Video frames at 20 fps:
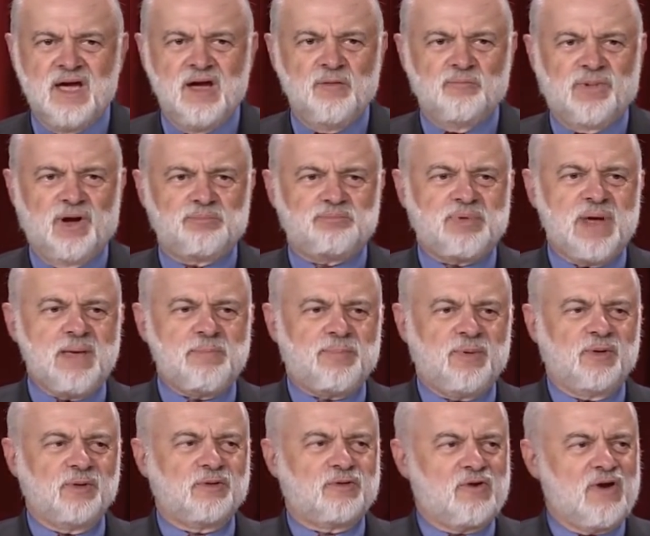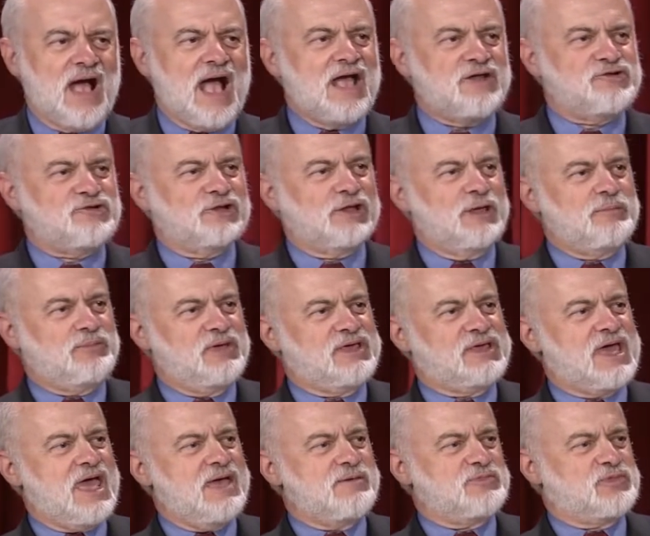But people gradually
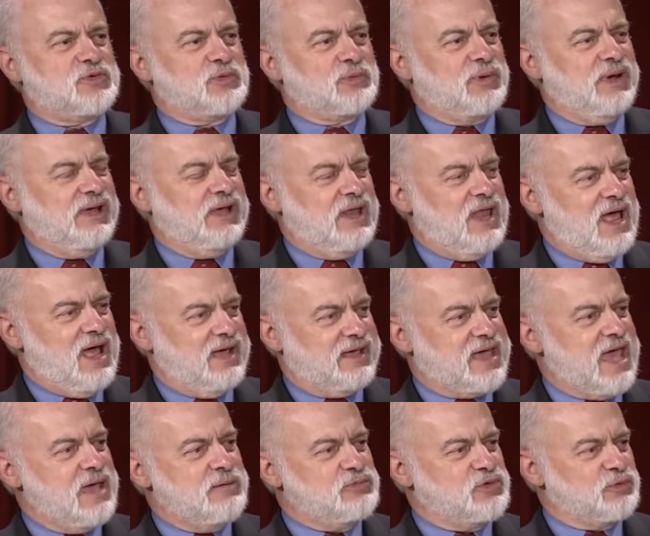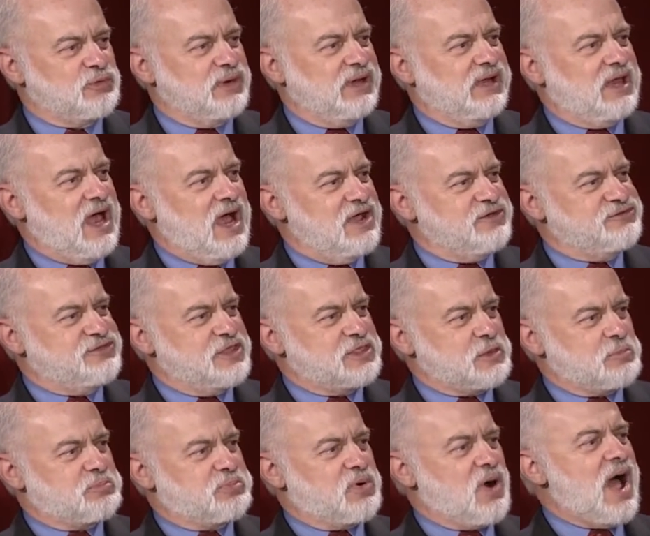came to realize that
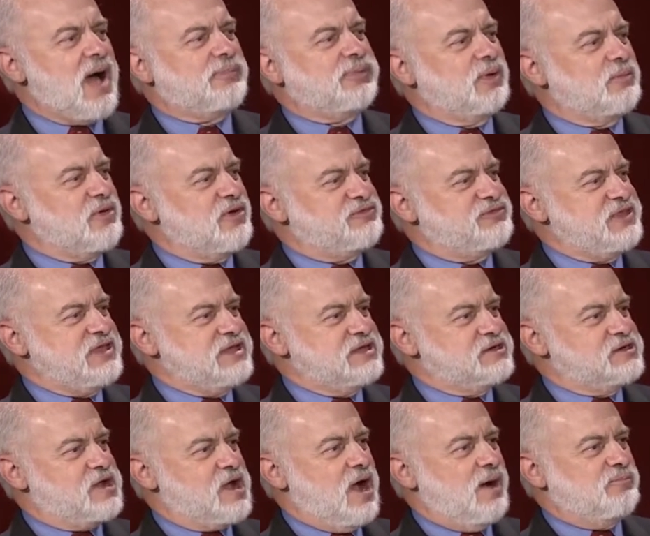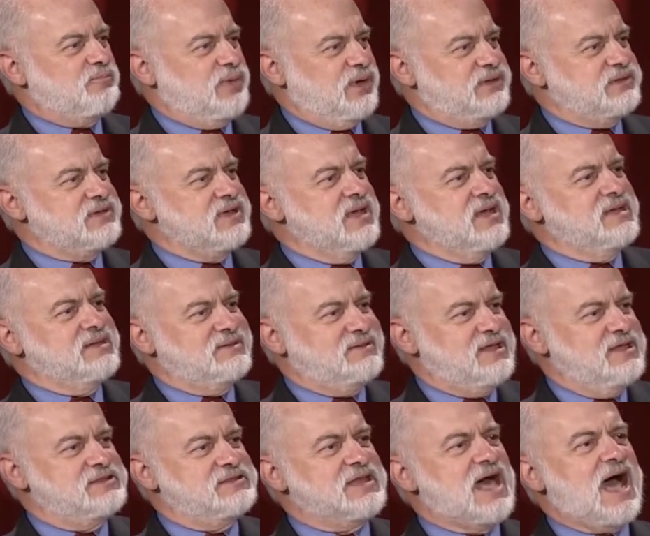the problem of the incumbent
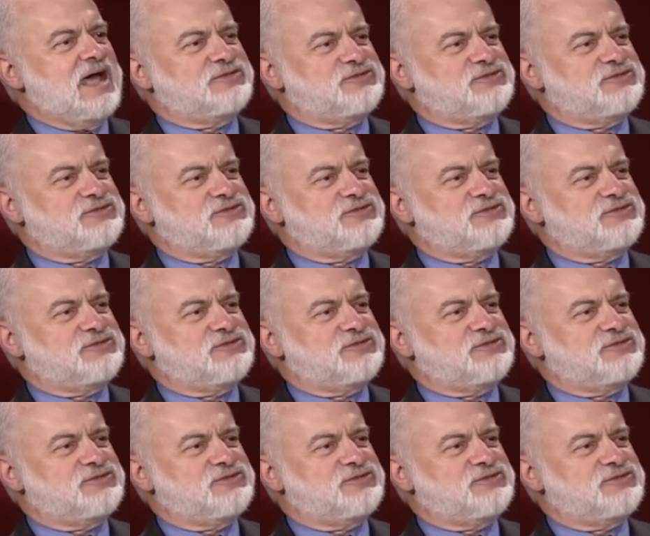did not